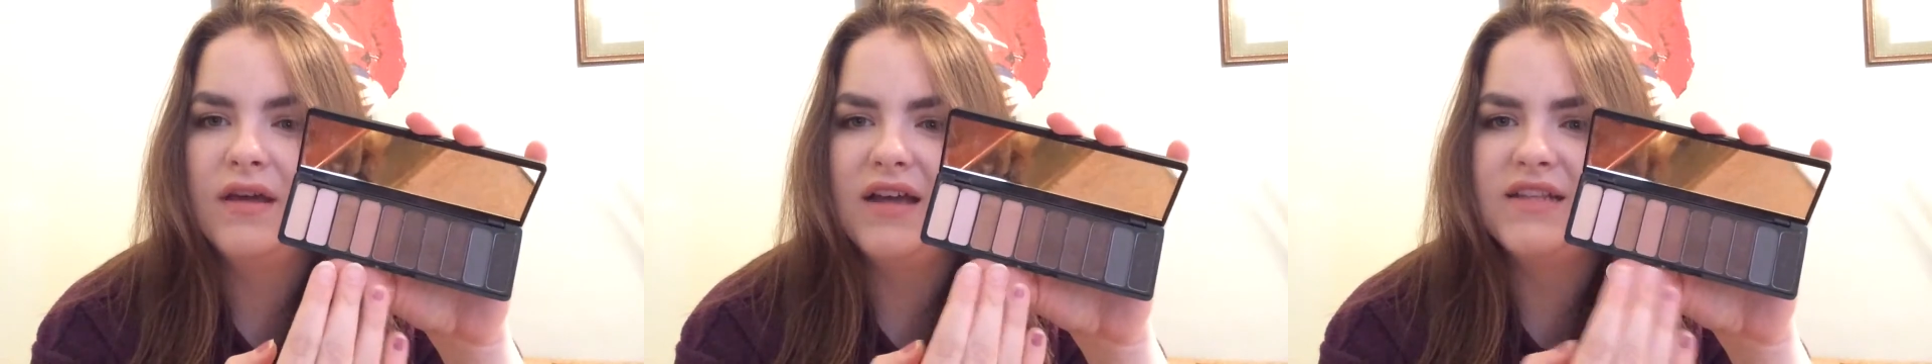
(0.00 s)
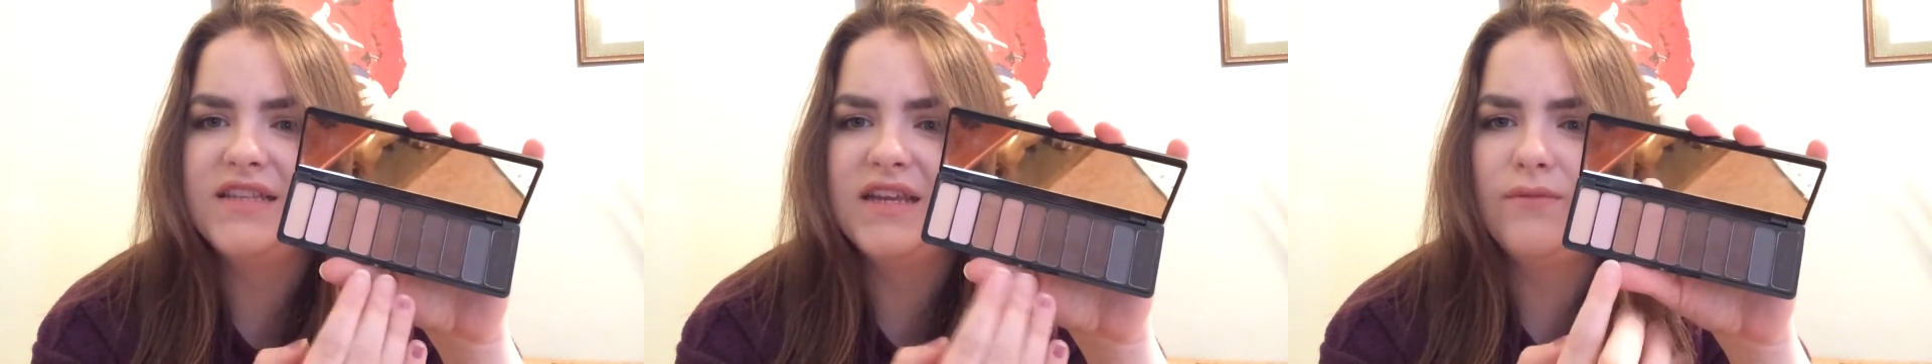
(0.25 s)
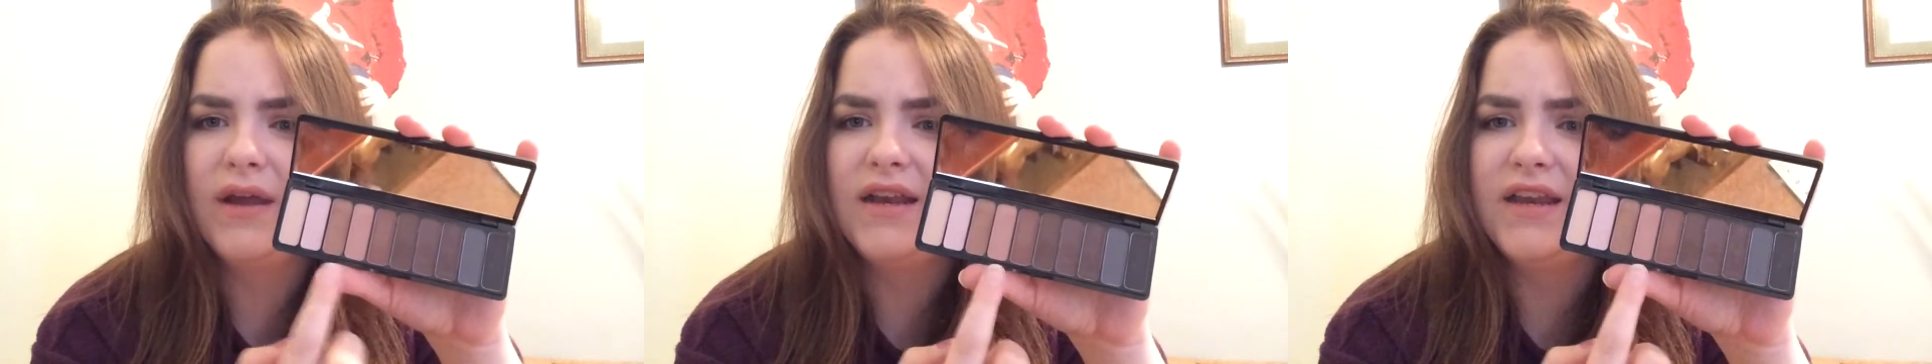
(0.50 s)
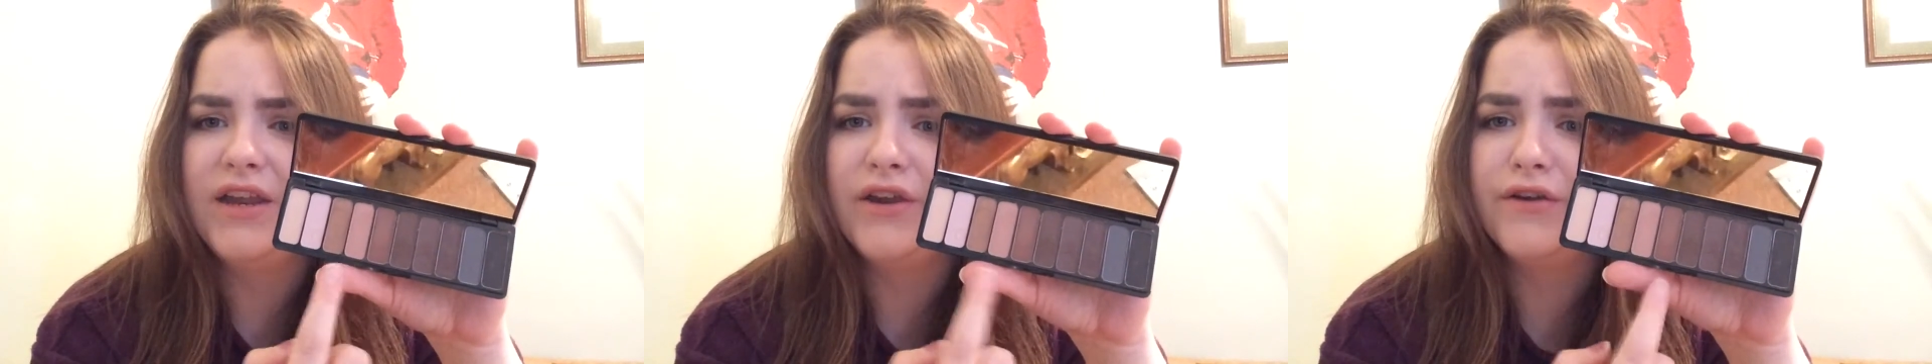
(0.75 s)
I'd say right
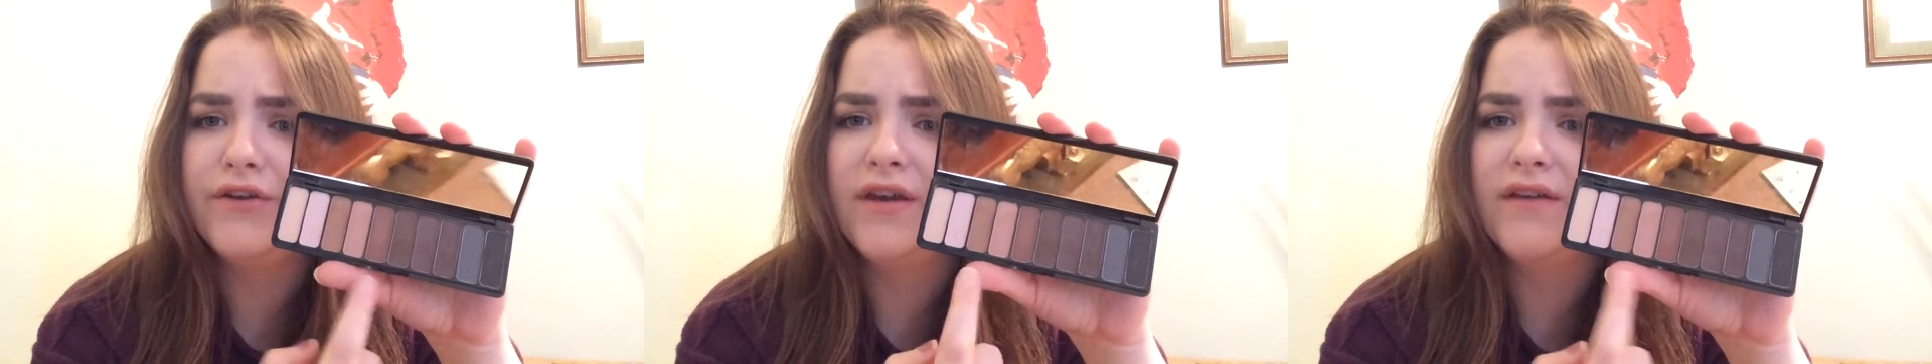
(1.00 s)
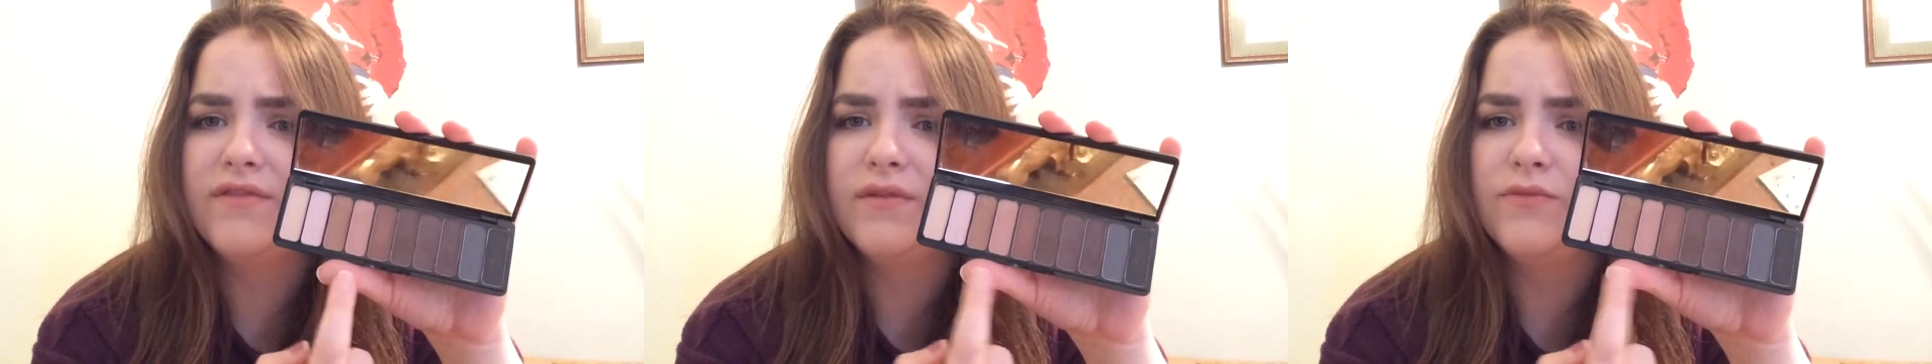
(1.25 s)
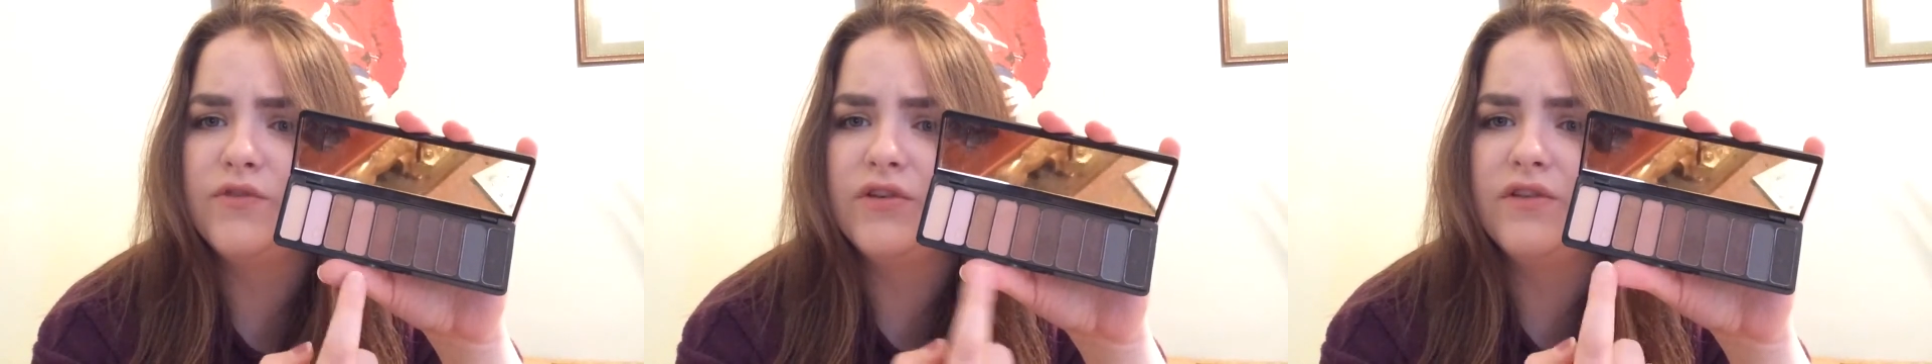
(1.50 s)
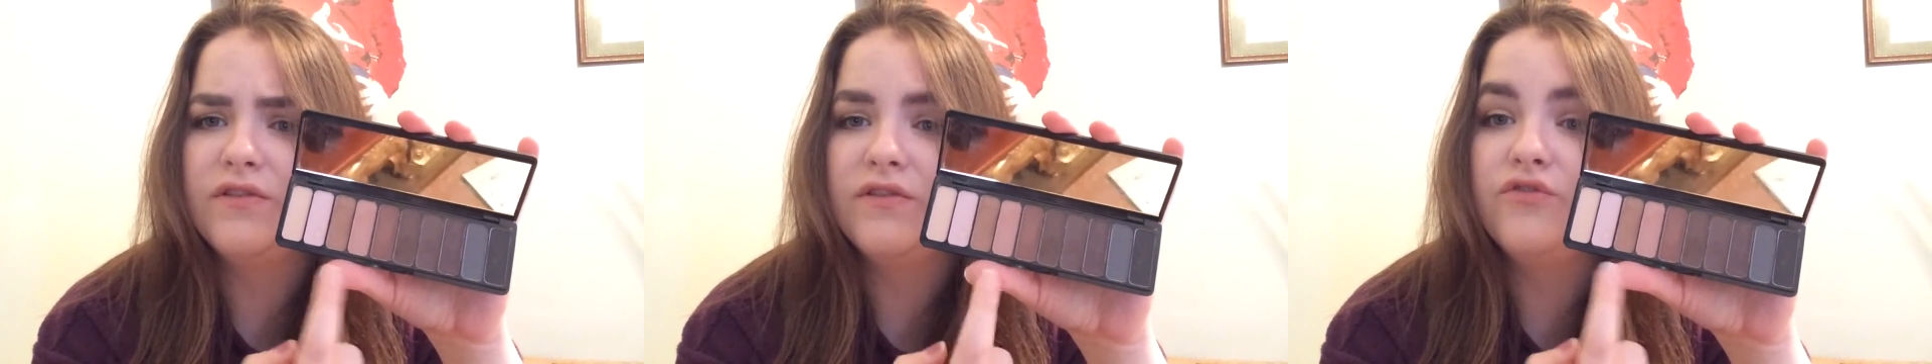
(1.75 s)
in here you have some
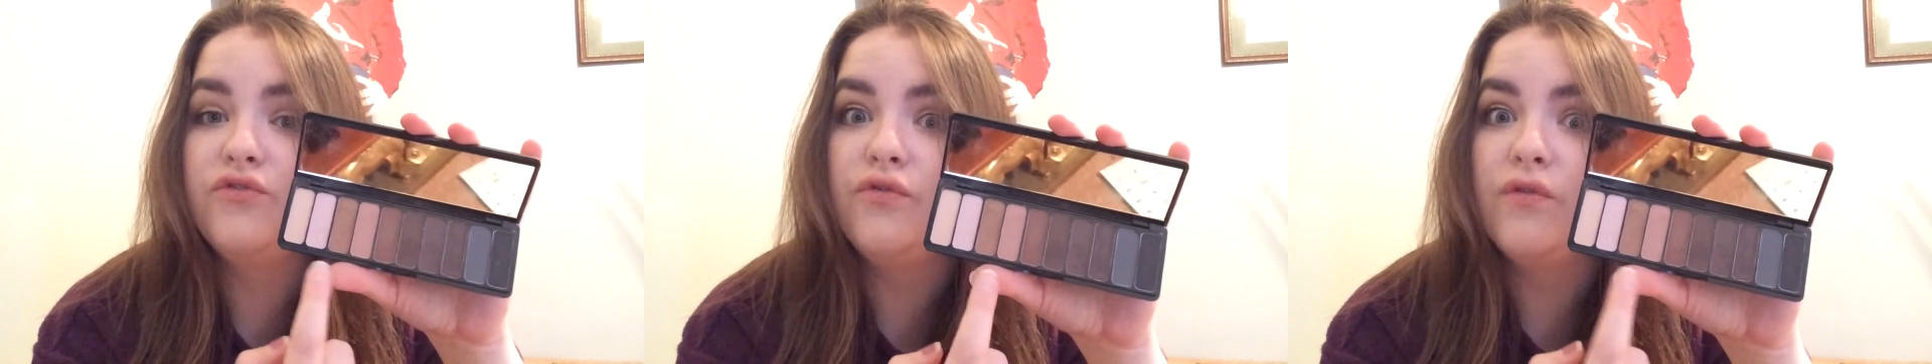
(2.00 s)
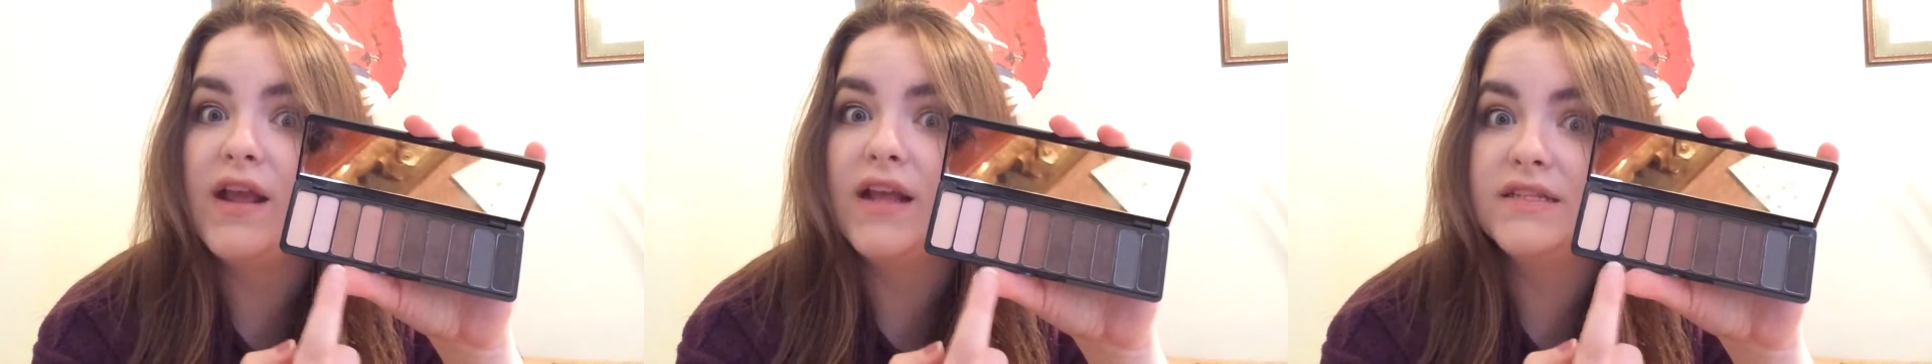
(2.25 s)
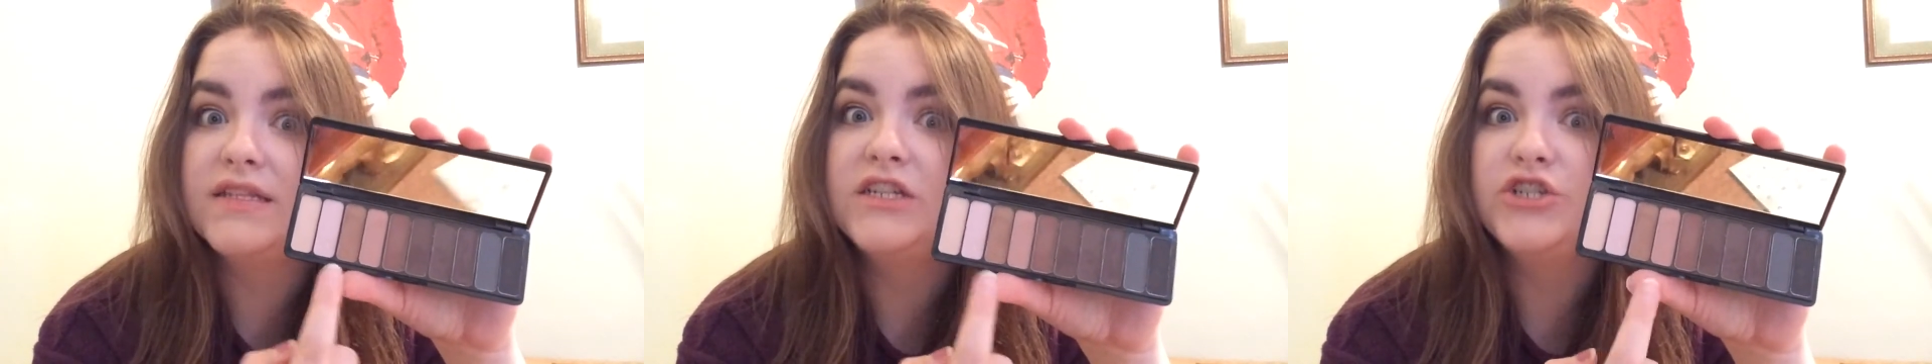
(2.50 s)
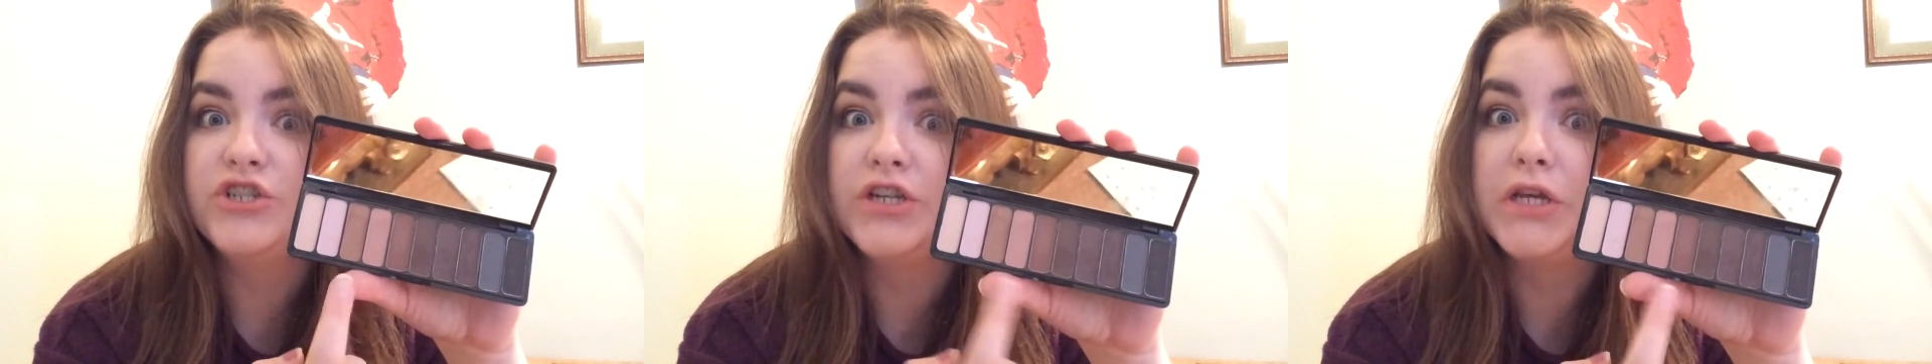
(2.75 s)

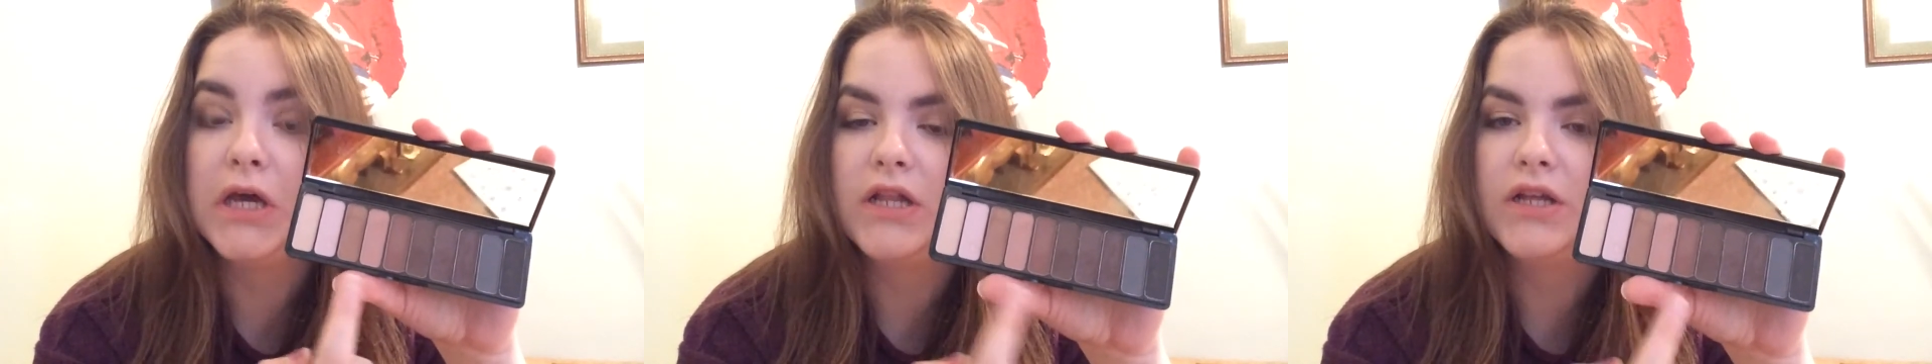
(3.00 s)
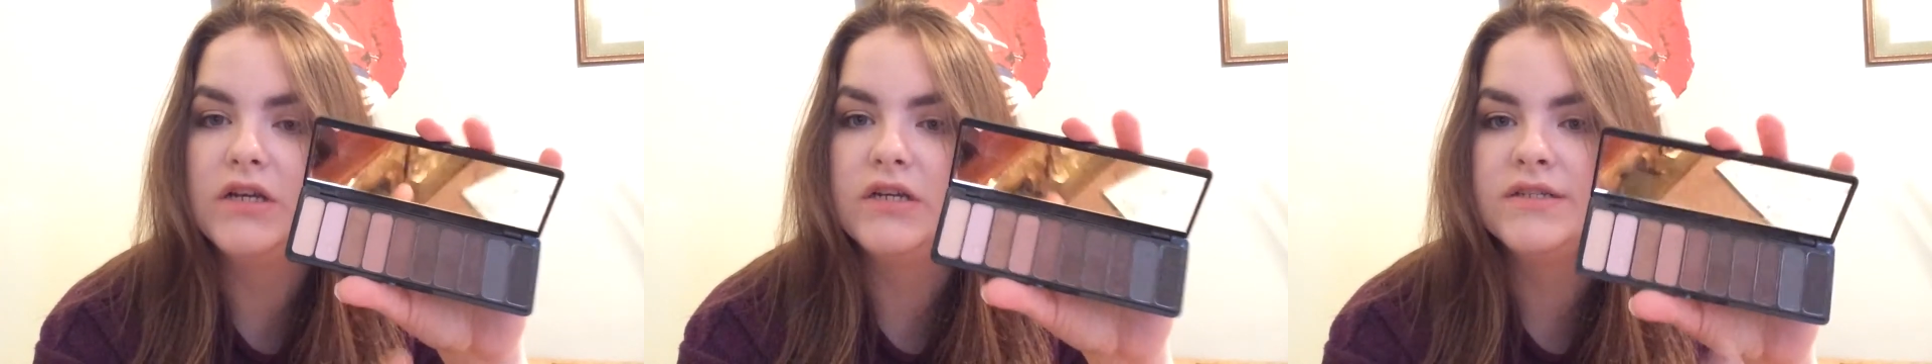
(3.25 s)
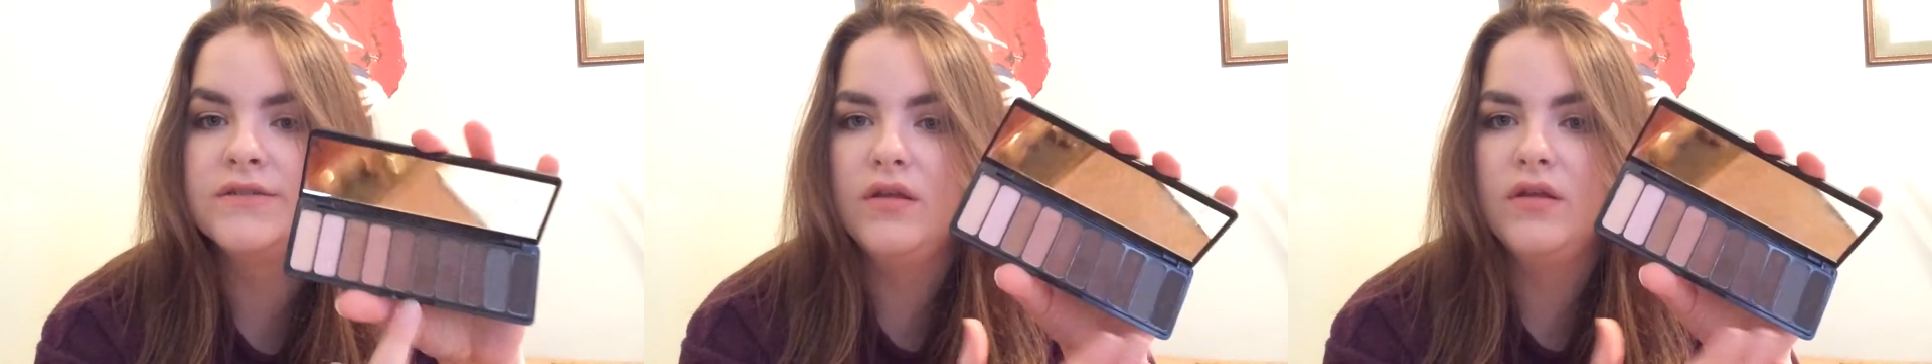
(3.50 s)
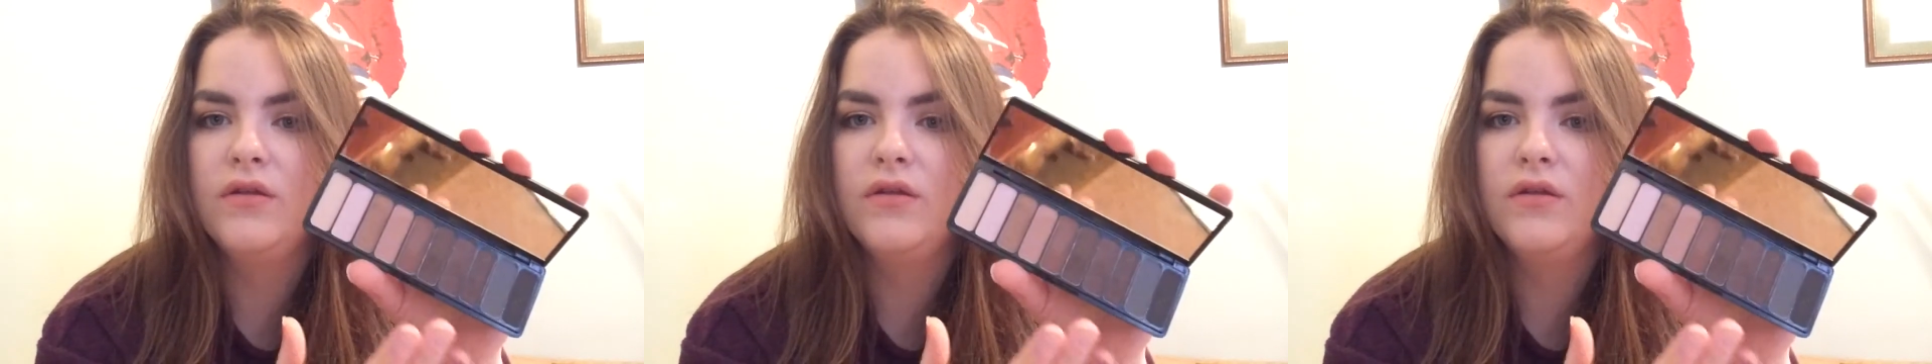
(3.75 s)
transition colors.